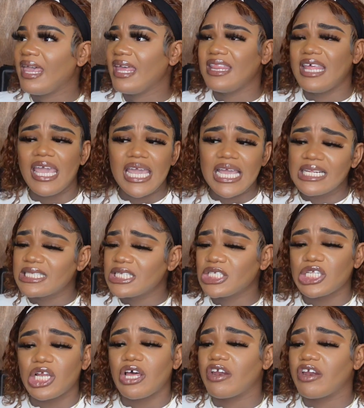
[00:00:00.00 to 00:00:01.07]
There
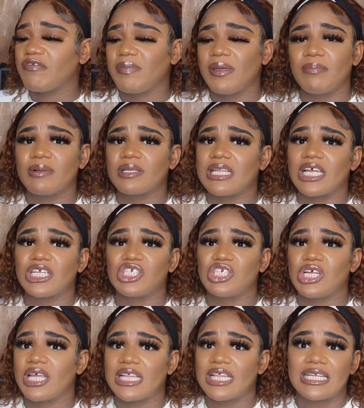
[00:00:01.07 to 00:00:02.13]
isn't a lot of people that
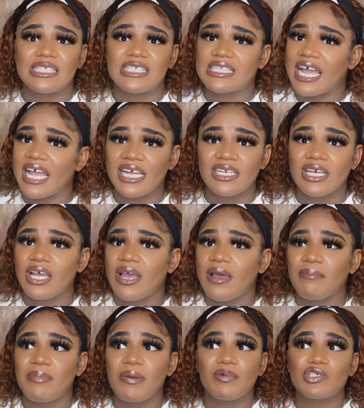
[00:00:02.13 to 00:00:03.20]
share that side.
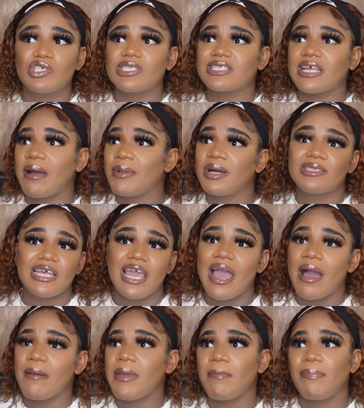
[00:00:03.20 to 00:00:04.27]
People just come out, hey,
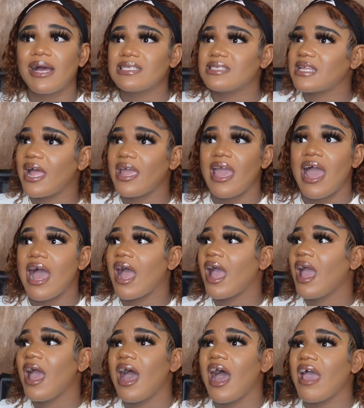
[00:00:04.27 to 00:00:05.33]
I'm a pastor, yeah,
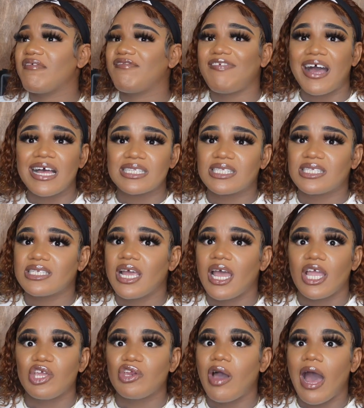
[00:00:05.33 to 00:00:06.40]
I fast,
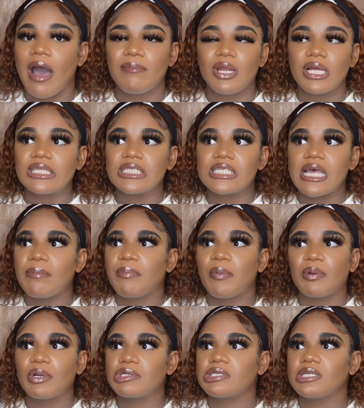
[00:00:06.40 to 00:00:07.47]
You know, I'm not the type of
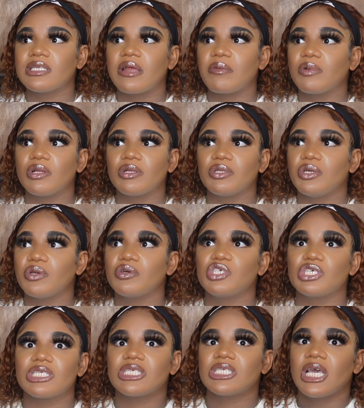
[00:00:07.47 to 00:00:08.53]
person that will, you know,
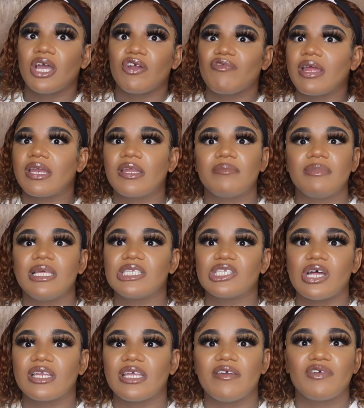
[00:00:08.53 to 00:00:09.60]
just randomly
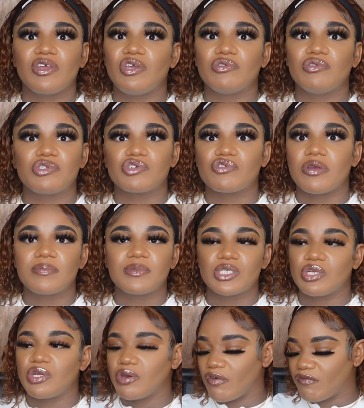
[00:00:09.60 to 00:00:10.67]
start giving you
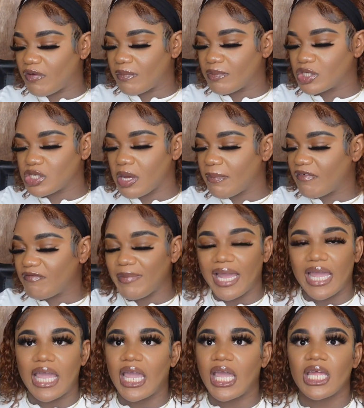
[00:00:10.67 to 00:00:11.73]
scripts, you know, from the top of
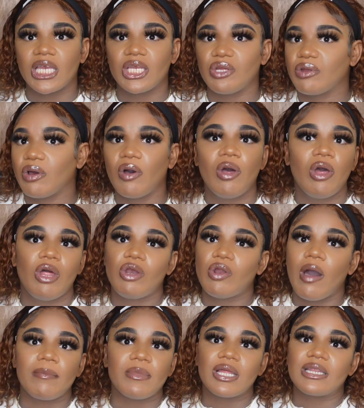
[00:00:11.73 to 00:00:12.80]
my head, you know.
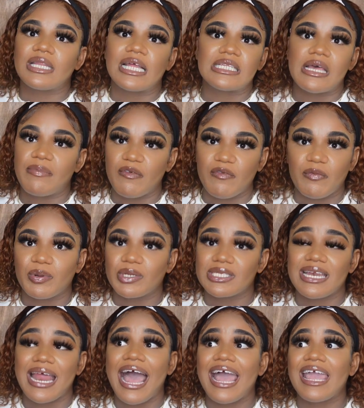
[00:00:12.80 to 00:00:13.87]
No, I'm not that type of a
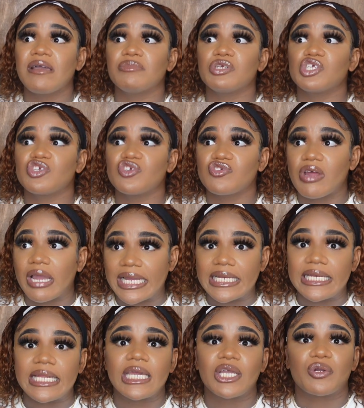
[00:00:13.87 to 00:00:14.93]
person. I am a
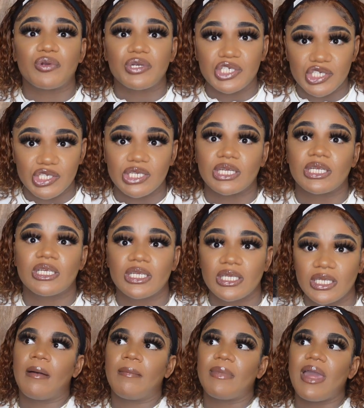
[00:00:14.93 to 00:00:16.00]
struggling Christian.
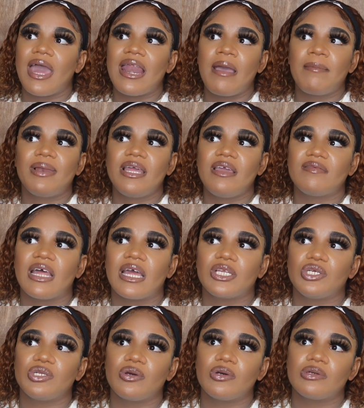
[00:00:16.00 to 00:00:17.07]
And I believe
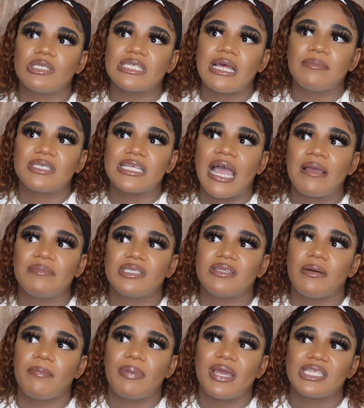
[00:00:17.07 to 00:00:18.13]
that, you know, sometimes
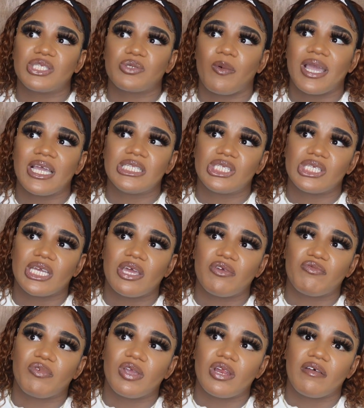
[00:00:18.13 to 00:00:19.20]
the best ways to
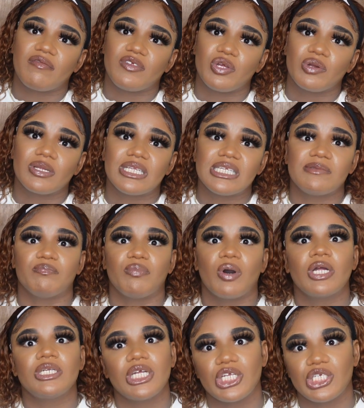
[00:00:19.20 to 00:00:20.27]
get rid of, you know, these
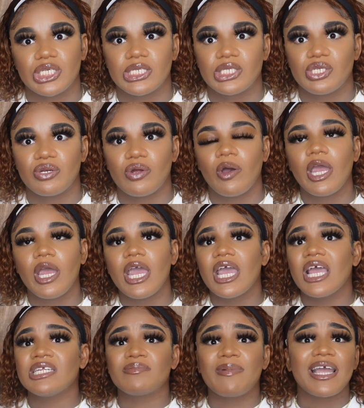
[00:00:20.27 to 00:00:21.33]
bondages, you know,
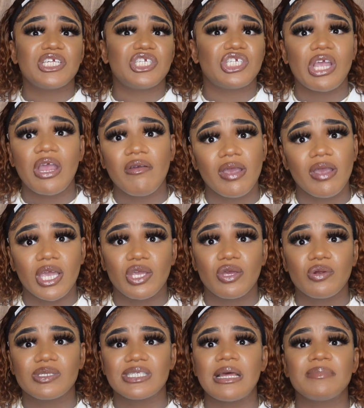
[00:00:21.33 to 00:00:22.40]
is by sharing. You
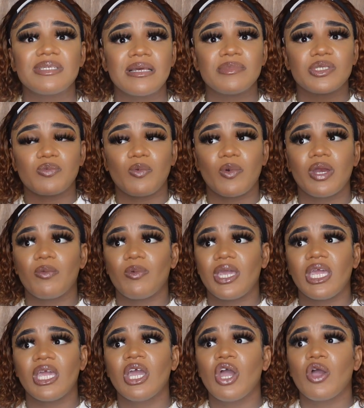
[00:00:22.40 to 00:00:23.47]
know, sometimes when
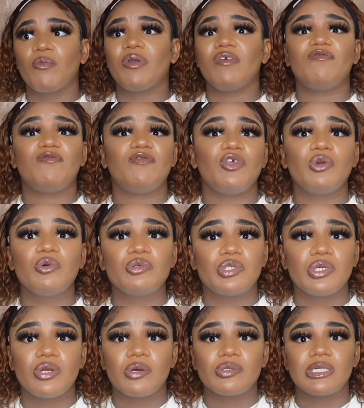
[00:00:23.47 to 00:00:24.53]
we
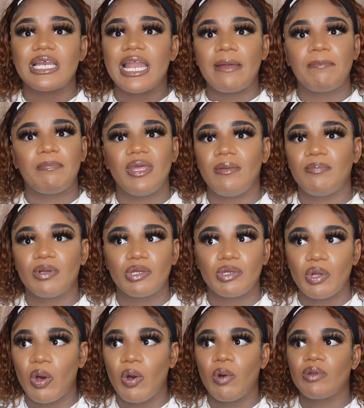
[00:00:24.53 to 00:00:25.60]
refuse, you know, to let people
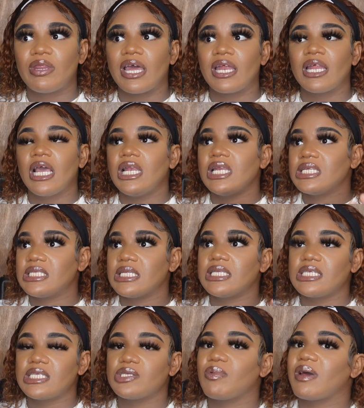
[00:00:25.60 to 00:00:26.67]
know that, listen,
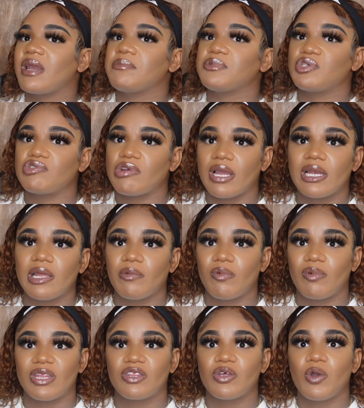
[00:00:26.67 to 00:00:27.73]
this is what I'm struggling
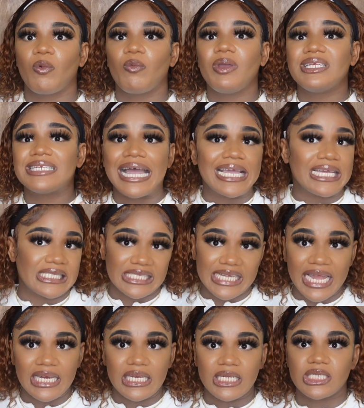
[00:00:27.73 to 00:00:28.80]
with, we die in
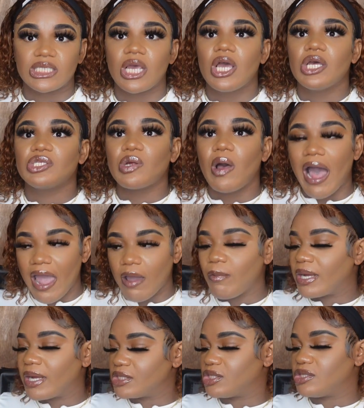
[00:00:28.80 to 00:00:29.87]
silence. So I
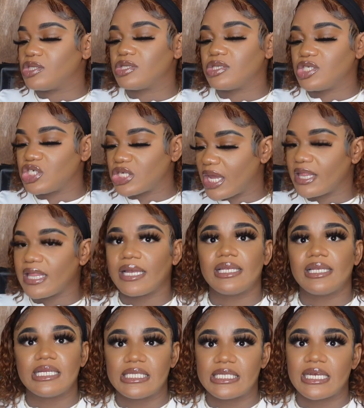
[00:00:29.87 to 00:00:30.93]
want to share that,
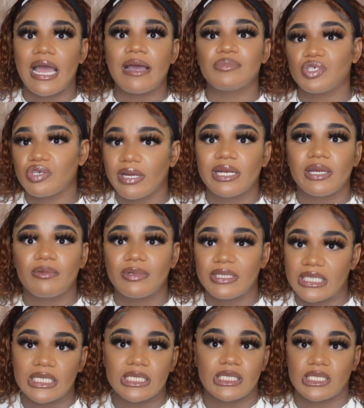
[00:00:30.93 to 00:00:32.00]
listen, I'm struggling with
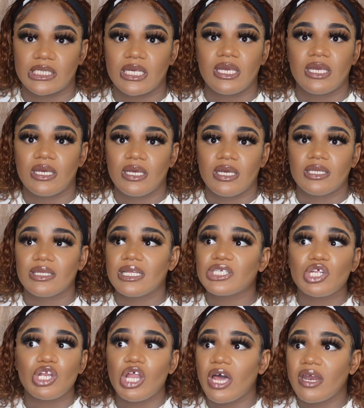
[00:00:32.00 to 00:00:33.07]
this.
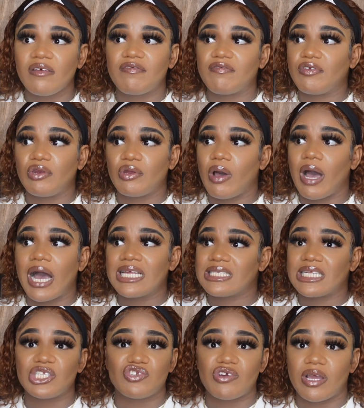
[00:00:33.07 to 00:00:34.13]
There's a lot of, you know, us
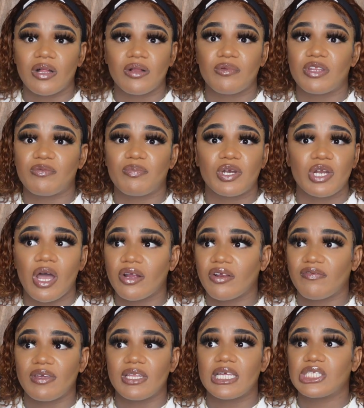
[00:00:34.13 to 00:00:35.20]
that struggle with
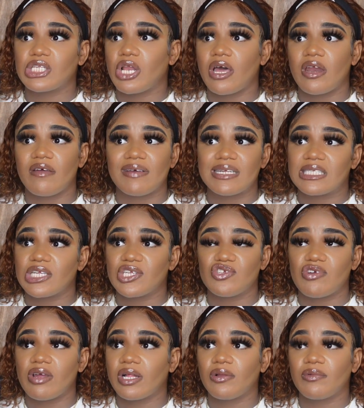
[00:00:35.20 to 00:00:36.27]
pornography. There's a lot of us that
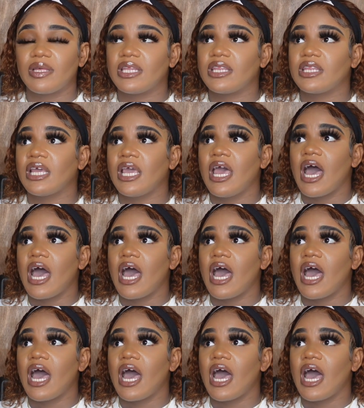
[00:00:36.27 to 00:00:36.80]
struggle with